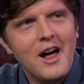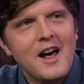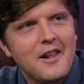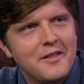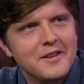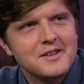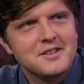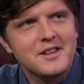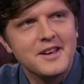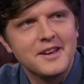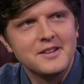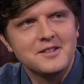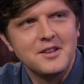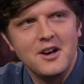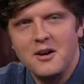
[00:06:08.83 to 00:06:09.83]
lot of these
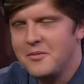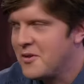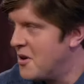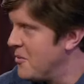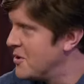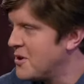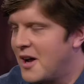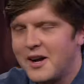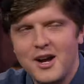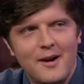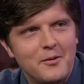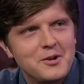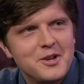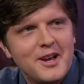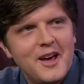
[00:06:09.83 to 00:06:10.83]
things. Uh, you know, we try to
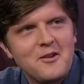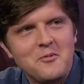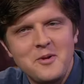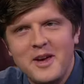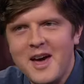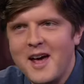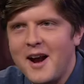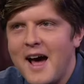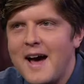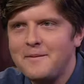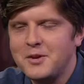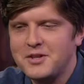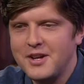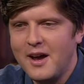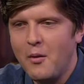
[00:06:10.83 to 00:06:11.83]
cover together when we can. And I
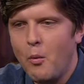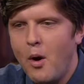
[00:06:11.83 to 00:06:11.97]
have to say,